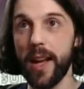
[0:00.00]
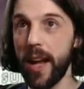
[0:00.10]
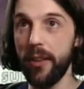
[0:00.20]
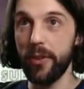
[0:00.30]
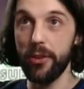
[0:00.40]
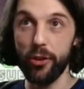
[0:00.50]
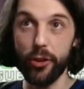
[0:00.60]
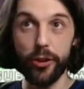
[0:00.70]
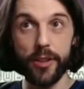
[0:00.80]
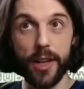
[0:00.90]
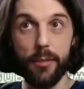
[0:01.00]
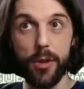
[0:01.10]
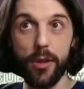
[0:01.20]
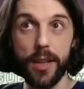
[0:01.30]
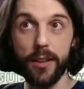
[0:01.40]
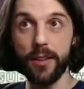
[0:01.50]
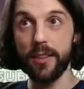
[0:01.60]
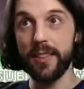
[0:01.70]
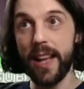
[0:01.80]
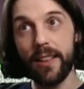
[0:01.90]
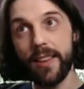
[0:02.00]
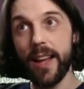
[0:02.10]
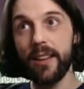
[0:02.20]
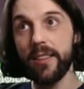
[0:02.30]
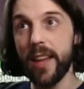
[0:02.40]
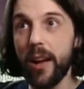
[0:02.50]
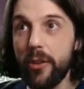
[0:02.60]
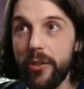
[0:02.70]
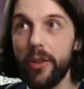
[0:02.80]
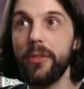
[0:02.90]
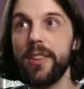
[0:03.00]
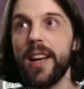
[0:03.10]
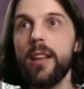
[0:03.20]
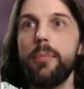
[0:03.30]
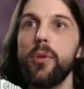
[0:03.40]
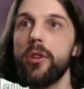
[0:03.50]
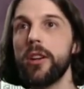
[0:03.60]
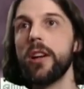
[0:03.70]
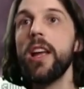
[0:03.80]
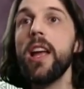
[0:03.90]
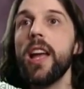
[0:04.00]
After a short time, you hear the telltale sounds of a teleporter